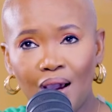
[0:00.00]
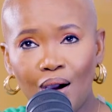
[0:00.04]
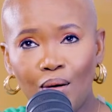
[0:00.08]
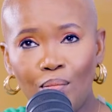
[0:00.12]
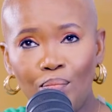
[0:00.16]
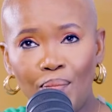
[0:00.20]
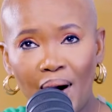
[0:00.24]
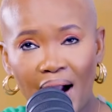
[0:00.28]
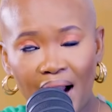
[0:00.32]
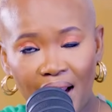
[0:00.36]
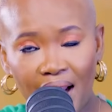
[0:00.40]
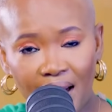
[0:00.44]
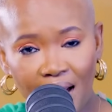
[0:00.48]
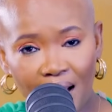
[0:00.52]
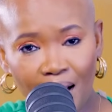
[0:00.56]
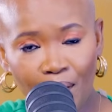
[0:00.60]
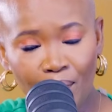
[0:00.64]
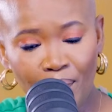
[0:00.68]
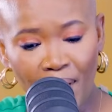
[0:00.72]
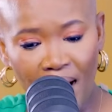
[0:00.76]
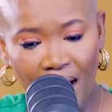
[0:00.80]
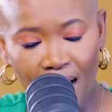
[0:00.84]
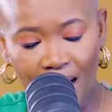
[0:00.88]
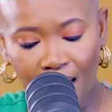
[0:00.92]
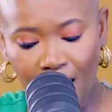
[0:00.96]

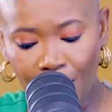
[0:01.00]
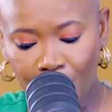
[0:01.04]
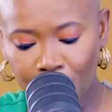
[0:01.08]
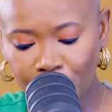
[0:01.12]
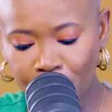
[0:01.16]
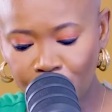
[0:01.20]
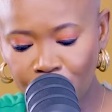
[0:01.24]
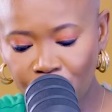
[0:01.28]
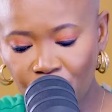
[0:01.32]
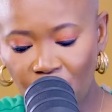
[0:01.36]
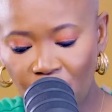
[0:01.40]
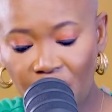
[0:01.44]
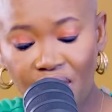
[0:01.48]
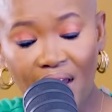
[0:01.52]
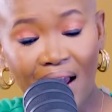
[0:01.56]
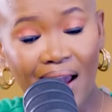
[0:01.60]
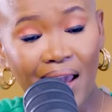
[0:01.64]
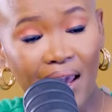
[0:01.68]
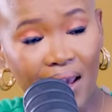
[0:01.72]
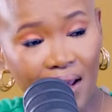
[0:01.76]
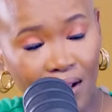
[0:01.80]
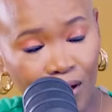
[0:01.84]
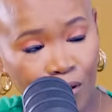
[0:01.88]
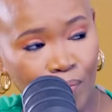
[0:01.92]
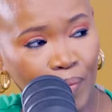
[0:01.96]
Banaba, the
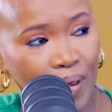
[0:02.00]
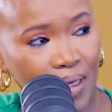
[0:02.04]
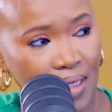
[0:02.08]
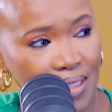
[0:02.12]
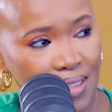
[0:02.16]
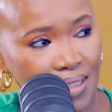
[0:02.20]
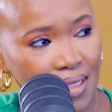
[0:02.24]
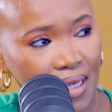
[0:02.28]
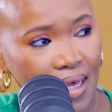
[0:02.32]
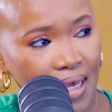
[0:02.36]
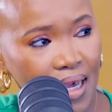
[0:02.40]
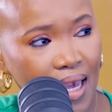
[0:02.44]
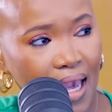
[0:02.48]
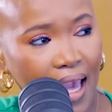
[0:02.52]
helpers